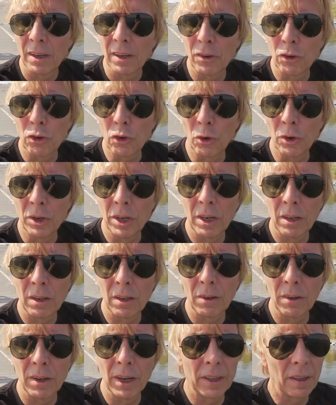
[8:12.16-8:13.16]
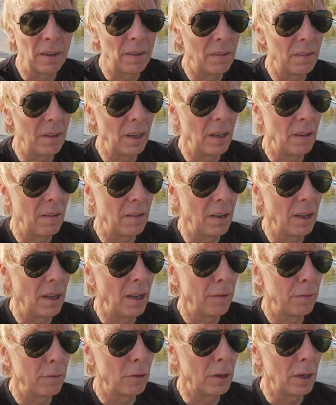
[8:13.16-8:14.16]
joining the United States, they
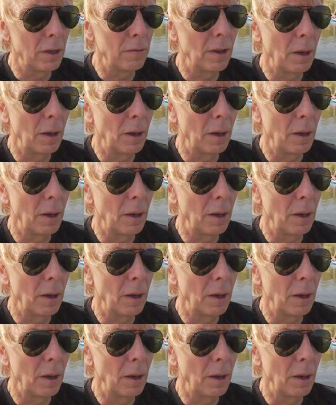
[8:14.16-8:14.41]
have to give